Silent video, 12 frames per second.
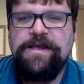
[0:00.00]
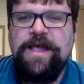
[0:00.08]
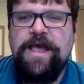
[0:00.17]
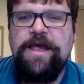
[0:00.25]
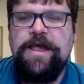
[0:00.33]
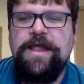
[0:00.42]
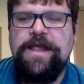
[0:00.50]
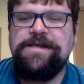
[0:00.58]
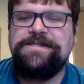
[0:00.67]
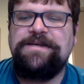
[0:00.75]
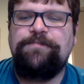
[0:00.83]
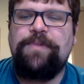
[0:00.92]
Uh,
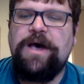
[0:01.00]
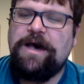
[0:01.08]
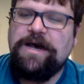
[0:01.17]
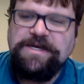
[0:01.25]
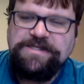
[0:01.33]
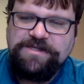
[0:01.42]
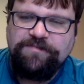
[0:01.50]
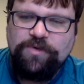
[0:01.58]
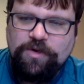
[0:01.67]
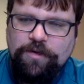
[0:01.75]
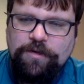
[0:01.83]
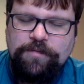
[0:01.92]
is it
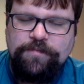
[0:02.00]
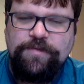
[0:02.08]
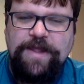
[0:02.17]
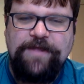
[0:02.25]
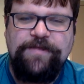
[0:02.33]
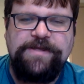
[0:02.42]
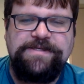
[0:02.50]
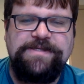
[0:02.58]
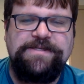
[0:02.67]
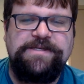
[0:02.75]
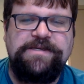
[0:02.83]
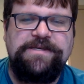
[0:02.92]
possible that this
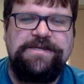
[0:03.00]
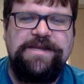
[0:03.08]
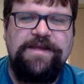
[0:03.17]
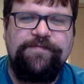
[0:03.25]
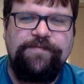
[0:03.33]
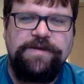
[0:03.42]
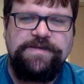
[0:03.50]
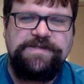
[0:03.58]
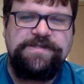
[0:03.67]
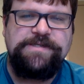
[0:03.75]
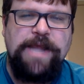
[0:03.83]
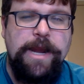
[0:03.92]
is a different
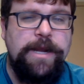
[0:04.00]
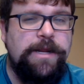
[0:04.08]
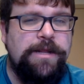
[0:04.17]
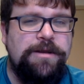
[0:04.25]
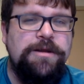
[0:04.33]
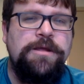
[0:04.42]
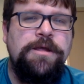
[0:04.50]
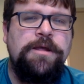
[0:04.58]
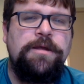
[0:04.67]
Sidon